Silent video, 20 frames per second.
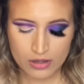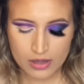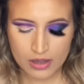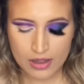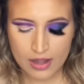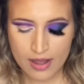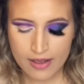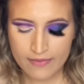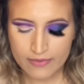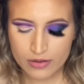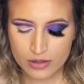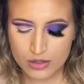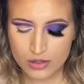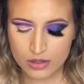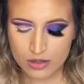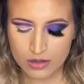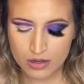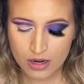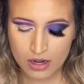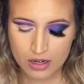the lever,
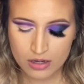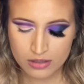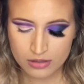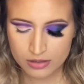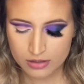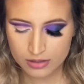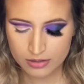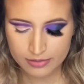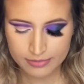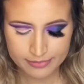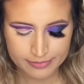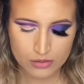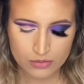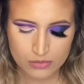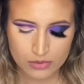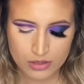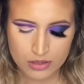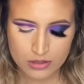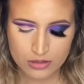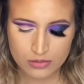Kronk.
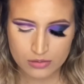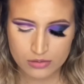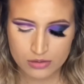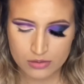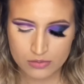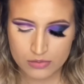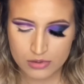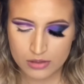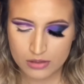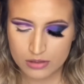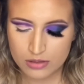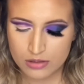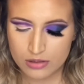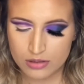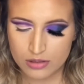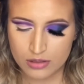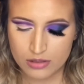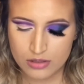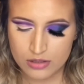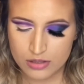Where's the one with the
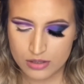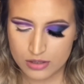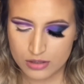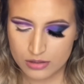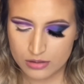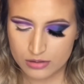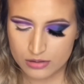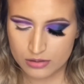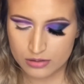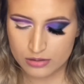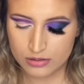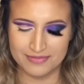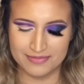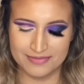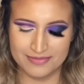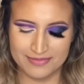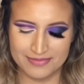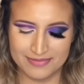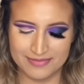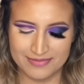dungeon?
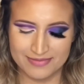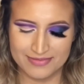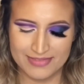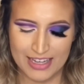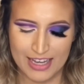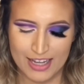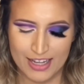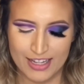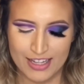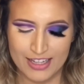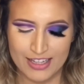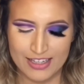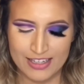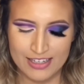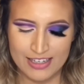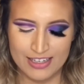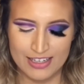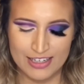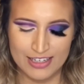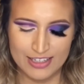
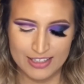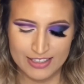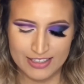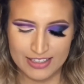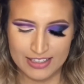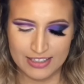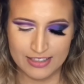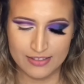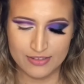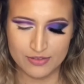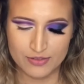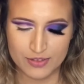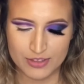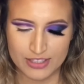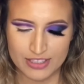Looking for